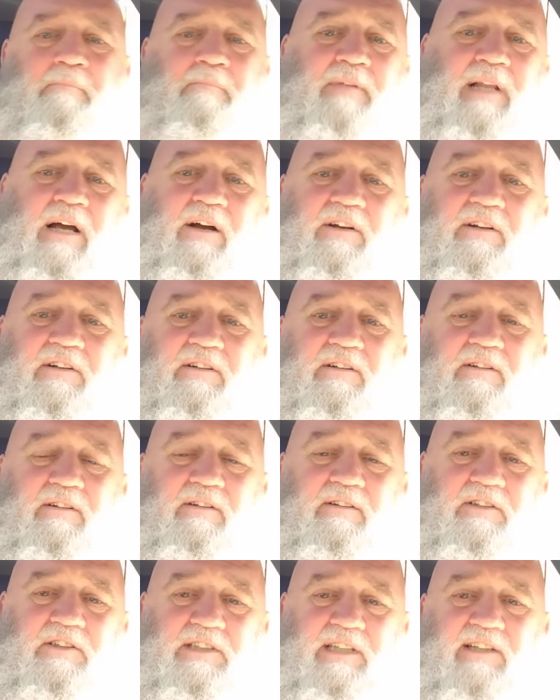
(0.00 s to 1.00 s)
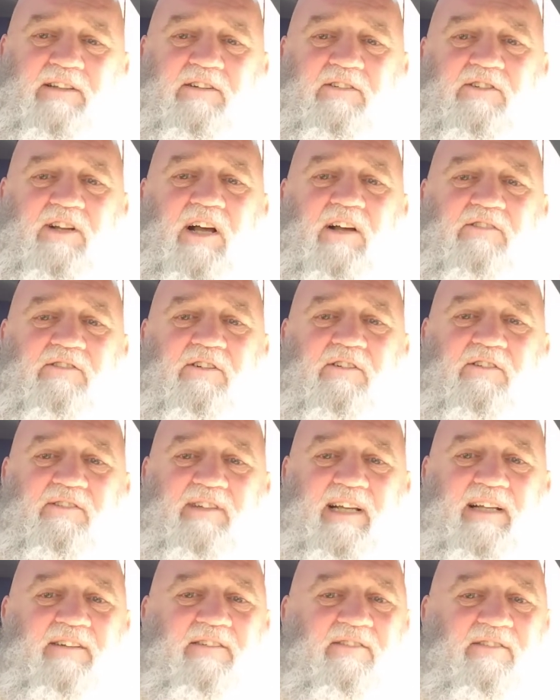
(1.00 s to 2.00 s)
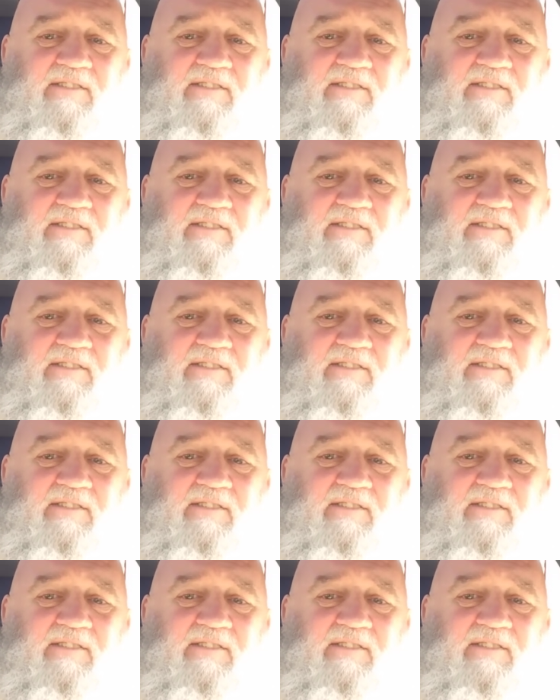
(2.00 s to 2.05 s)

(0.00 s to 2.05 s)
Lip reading: Now, Jesus also said